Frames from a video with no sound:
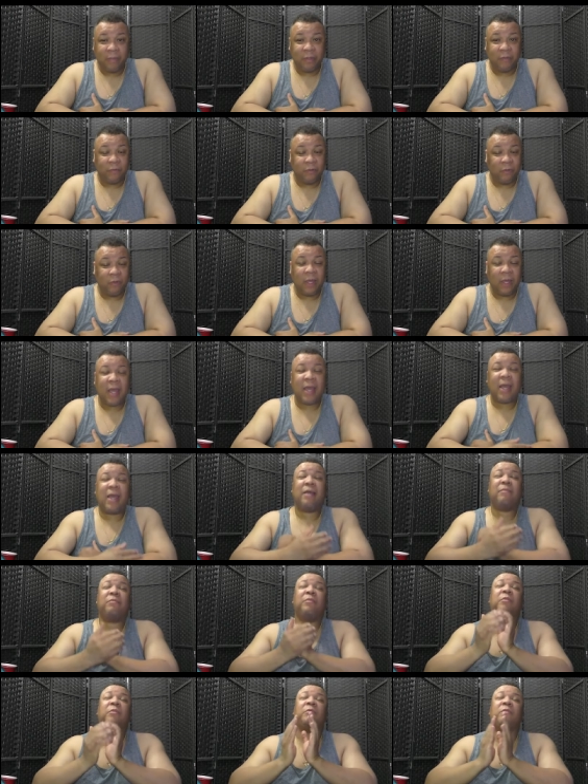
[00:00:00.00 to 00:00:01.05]
If you
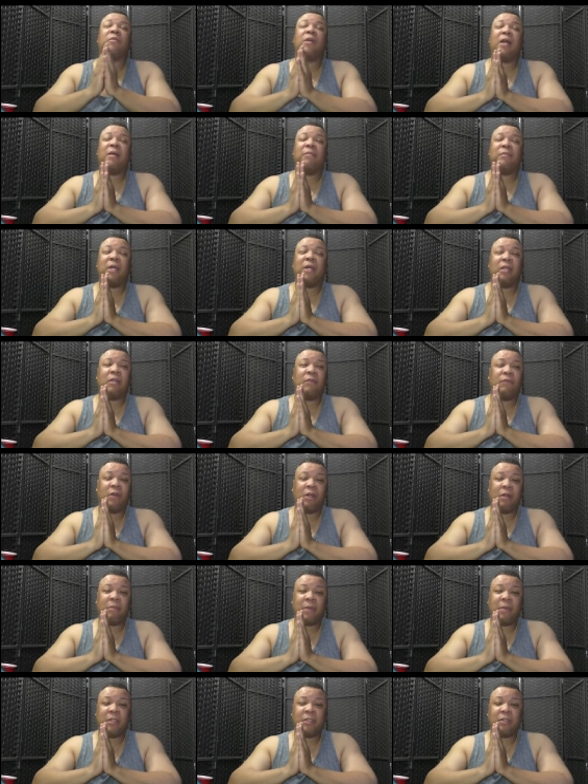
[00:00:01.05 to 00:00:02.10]
have subscribed, thank you
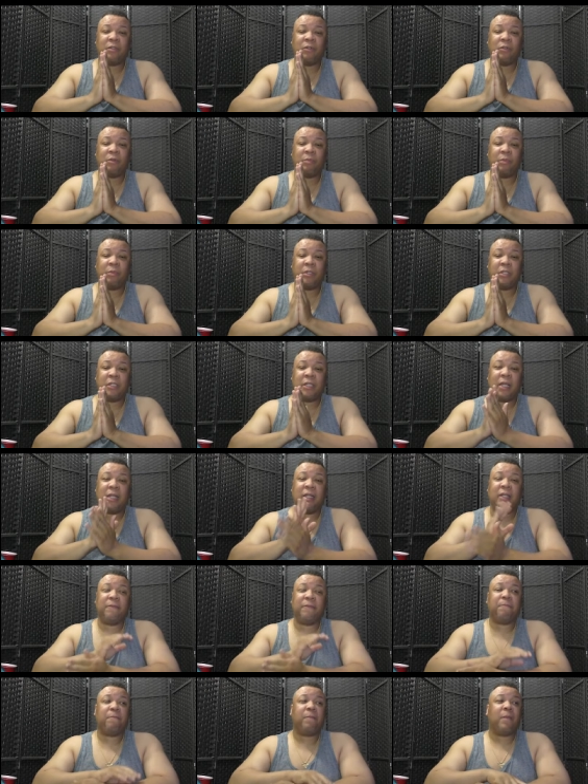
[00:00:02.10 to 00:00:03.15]
very much. I do appreciate it.